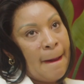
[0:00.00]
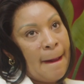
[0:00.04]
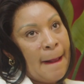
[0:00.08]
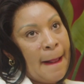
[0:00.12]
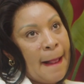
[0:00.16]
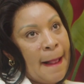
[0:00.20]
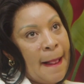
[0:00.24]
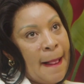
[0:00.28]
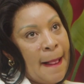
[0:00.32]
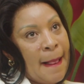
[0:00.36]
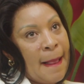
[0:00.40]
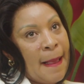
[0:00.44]

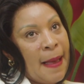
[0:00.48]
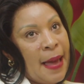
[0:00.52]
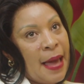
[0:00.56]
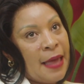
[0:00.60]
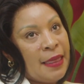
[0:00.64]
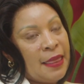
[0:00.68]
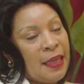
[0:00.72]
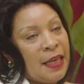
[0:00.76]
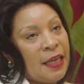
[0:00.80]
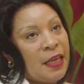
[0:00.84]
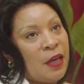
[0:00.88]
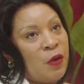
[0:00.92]
I
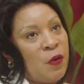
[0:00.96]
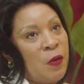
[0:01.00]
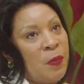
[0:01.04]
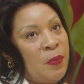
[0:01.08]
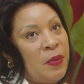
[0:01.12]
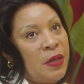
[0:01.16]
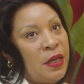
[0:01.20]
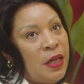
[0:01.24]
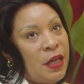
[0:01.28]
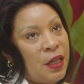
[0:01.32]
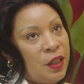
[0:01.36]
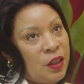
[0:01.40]
think a
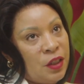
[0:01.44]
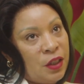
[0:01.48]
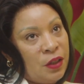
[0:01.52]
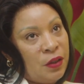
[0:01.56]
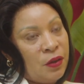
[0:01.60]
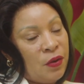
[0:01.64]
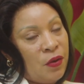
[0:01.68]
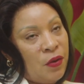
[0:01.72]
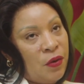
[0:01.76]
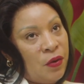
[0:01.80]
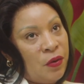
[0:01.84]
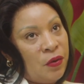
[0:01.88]

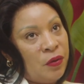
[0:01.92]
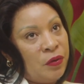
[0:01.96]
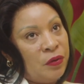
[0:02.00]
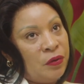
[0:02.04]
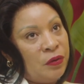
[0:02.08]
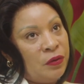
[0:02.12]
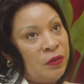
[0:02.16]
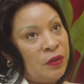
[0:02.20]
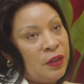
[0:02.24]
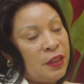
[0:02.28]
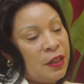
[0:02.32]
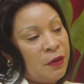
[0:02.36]
combination of
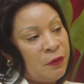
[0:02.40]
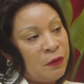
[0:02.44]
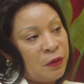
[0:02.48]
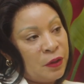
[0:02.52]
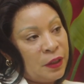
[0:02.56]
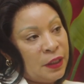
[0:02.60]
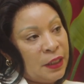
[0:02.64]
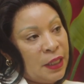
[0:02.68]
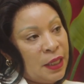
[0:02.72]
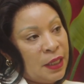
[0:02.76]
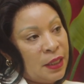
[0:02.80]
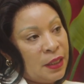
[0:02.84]
several
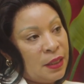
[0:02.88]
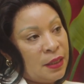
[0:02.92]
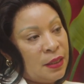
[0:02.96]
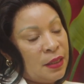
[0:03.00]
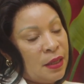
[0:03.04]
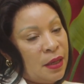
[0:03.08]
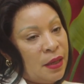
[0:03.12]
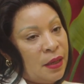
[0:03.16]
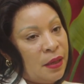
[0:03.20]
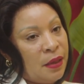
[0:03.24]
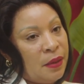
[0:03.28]
things.